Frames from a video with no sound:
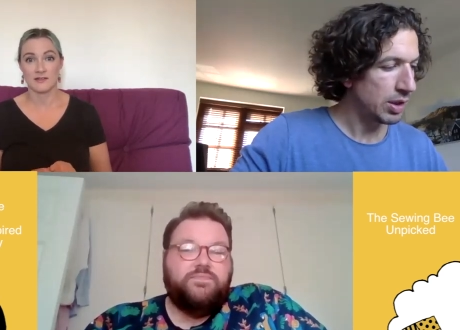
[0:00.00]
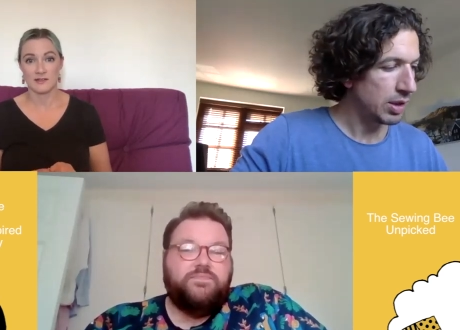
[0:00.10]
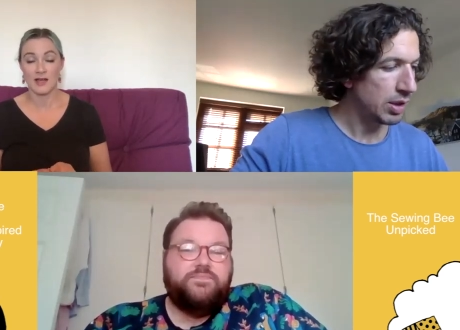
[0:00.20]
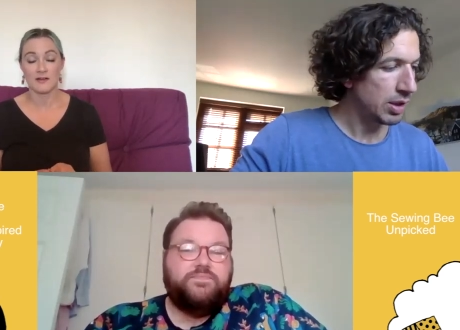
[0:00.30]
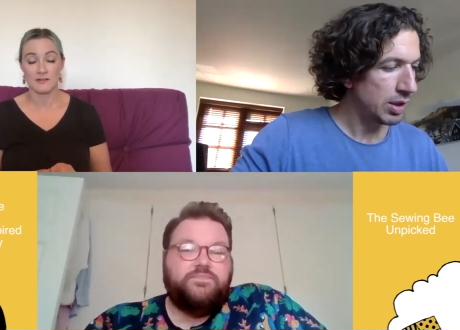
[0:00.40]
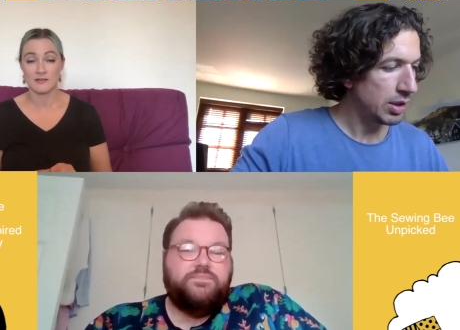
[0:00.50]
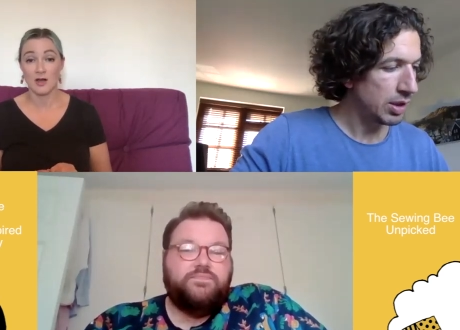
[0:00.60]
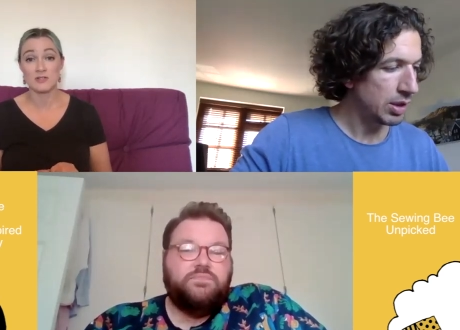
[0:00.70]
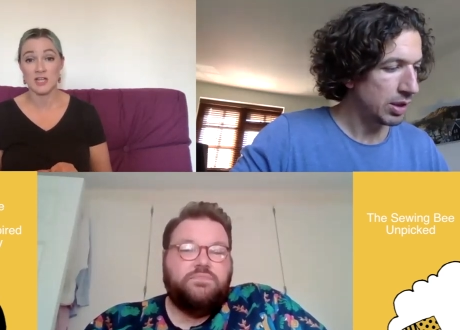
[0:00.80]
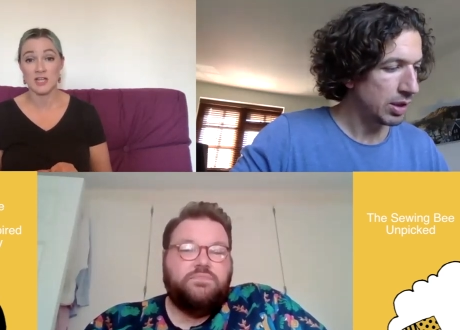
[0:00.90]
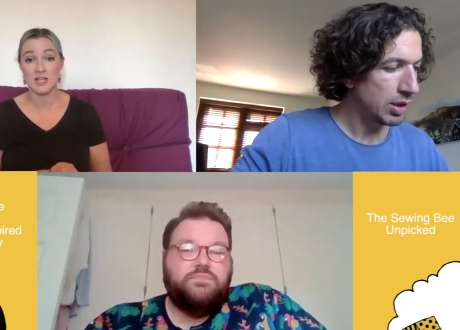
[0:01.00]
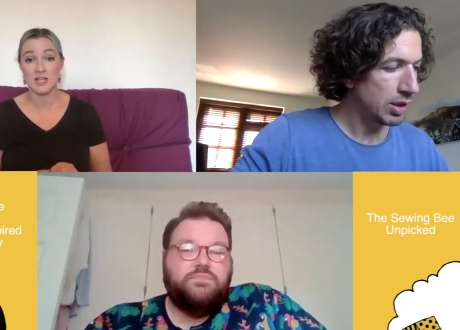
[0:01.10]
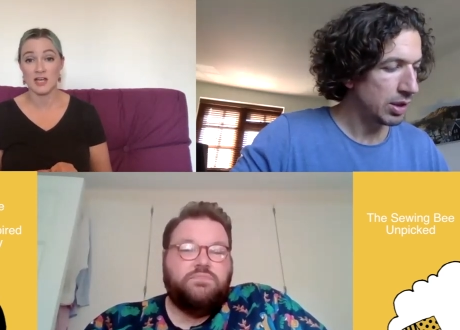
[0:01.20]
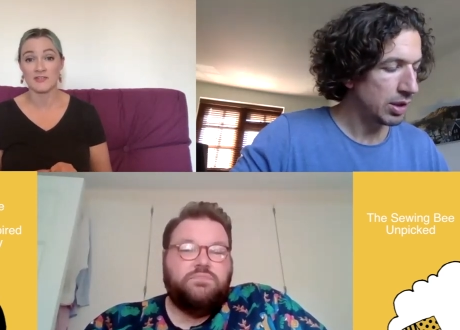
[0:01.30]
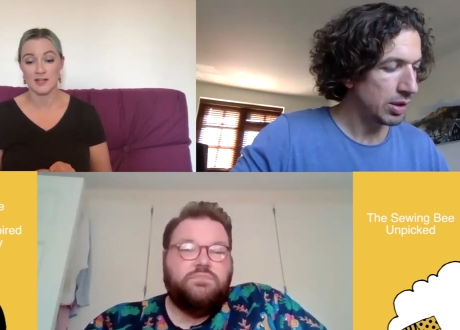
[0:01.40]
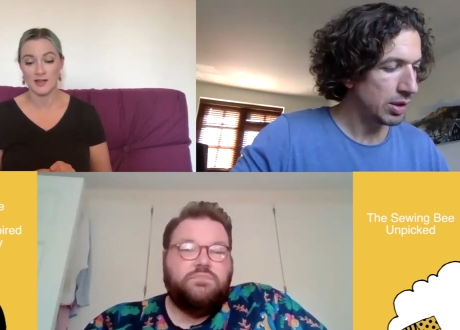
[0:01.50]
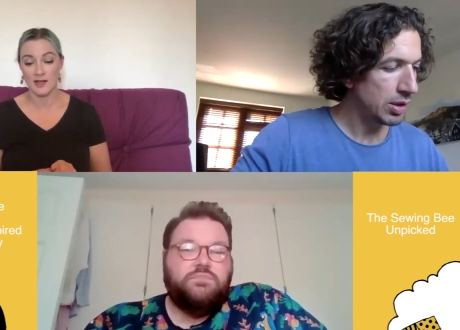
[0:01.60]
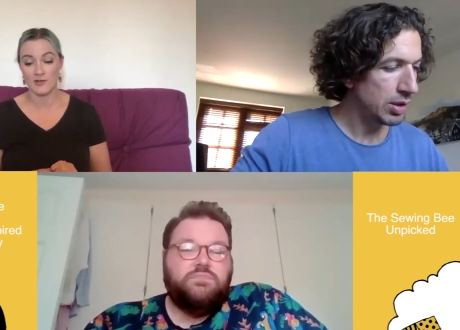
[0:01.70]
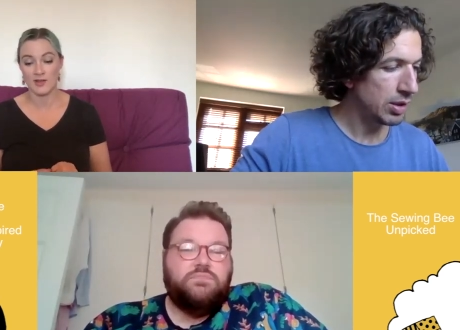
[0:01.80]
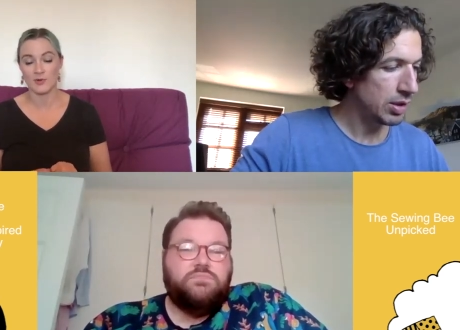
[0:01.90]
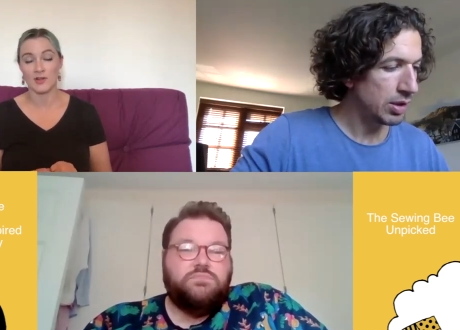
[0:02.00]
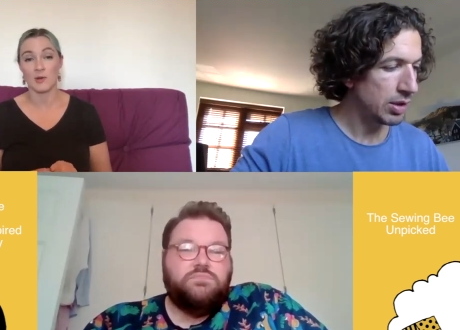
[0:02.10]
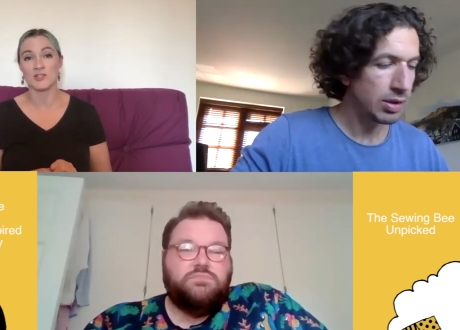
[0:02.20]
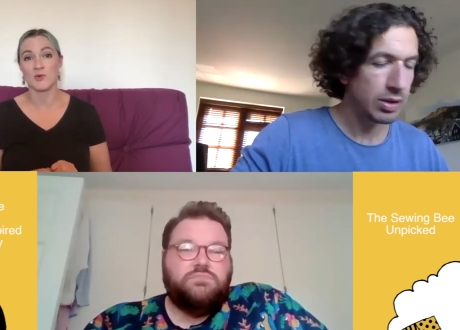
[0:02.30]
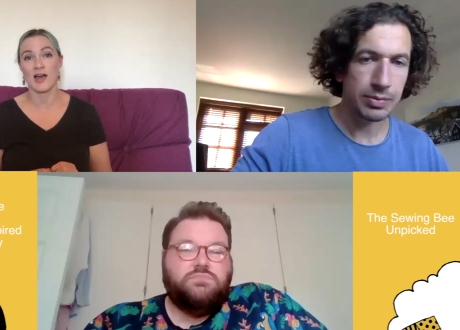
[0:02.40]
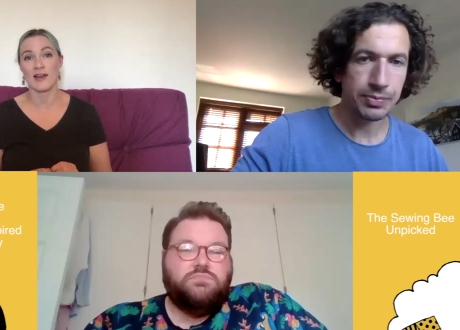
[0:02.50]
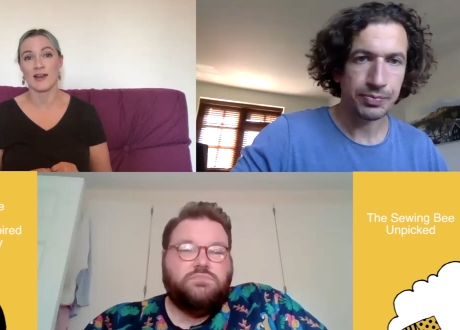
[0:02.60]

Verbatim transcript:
Speaker 1: Yeah. Oh, definitely. I agree. But I'm also highlighting